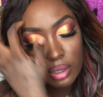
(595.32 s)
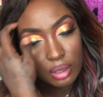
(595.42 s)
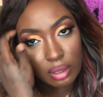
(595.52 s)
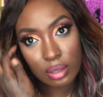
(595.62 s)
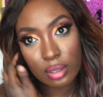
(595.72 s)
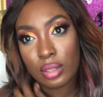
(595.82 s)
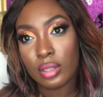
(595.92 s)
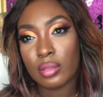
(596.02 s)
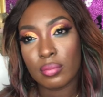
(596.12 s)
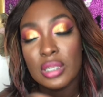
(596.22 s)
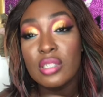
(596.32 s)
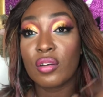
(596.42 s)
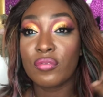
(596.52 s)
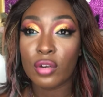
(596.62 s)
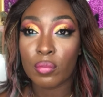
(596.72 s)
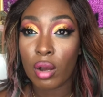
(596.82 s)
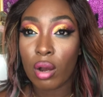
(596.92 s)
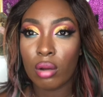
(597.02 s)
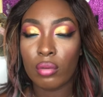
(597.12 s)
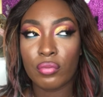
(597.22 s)
is my stuff
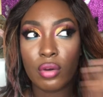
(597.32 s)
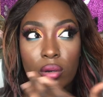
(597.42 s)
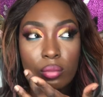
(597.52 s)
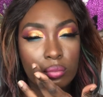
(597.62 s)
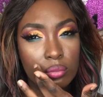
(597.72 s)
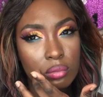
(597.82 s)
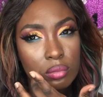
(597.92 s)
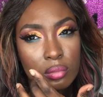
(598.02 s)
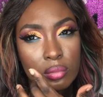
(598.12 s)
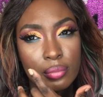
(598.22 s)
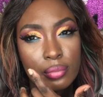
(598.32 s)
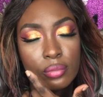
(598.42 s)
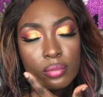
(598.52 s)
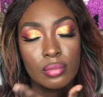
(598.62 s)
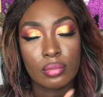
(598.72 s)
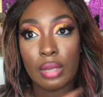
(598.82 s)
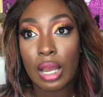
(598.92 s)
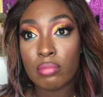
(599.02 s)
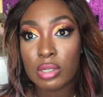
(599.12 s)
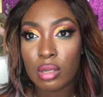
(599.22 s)
from
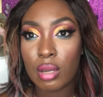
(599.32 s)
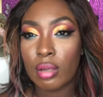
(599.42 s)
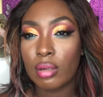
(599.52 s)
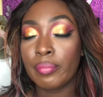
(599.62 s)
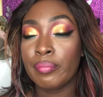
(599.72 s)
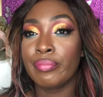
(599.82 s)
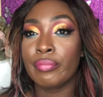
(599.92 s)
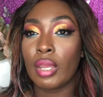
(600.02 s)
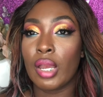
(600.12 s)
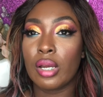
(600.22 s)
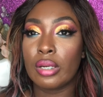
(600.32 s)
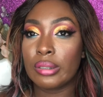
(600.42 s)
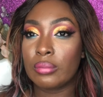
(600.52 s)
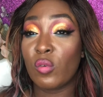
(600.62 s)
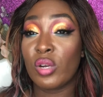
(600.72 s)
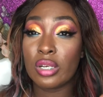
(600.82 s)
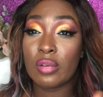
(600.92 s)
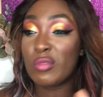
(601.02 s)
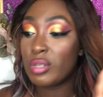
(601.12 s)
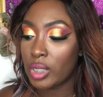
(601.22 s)
Amazon. One of
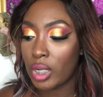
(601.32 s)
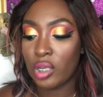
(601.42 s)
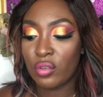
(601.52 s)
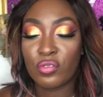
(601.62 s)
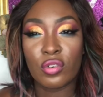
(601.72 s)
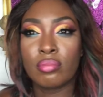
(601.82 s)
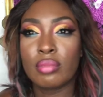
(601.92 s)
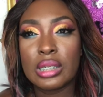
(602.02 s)
them was a gift from my